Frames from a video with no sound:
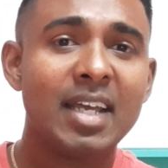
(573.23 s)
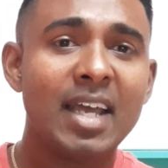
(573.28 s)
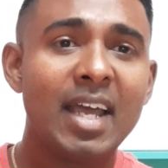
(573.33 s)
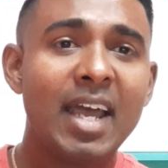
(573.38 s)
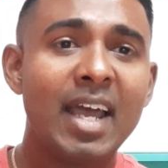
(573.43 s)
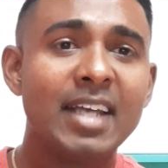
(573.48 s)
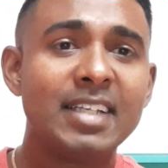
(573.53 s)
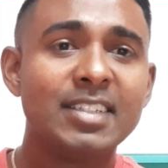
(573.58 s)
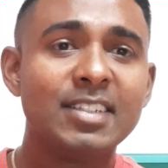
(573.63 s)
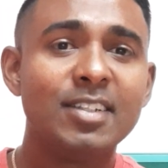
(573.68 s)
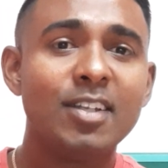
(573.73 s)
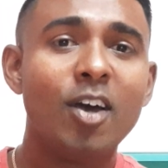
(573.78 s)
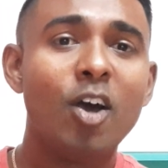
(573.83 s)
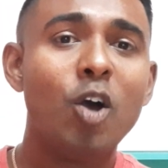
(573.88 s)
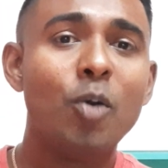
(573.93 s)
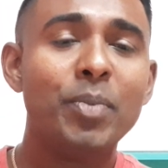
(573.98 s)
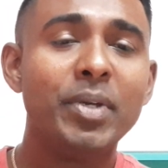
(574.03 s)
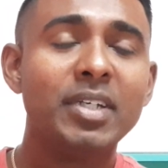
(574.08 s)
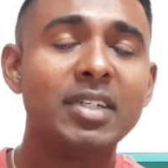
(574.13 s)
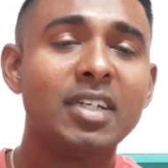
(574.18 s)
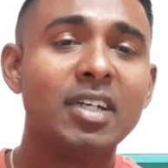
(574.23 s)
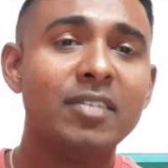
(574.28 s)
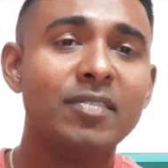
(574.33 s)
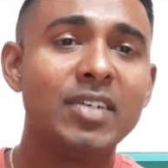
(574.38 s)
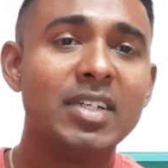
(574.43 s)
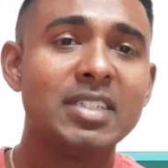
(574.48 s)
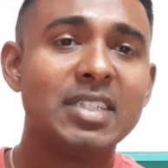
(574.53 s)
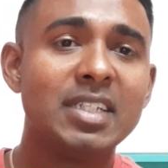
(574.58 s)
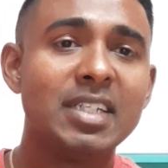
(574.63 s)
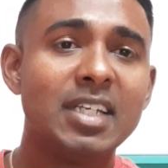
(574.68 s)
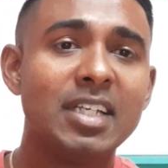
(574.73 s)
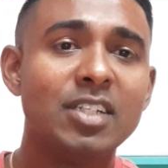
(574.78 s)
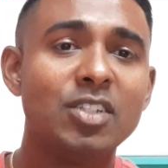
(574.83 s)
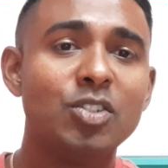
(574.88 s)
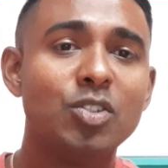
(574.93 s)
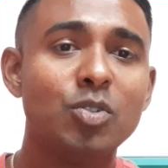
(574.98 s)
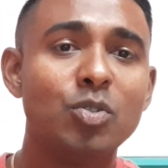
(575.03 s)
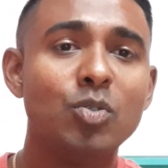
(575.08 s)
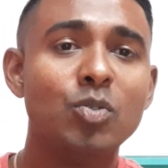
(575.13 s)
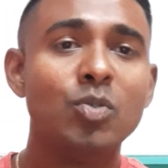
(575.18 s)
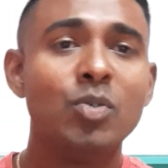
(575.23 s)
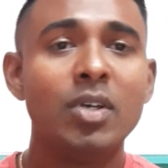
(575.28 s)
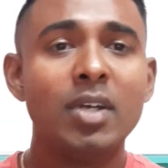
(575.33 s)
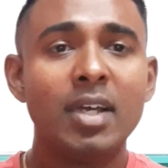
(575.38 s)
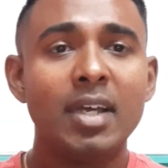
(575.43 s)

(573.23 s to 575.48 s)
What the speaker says: has now been converted into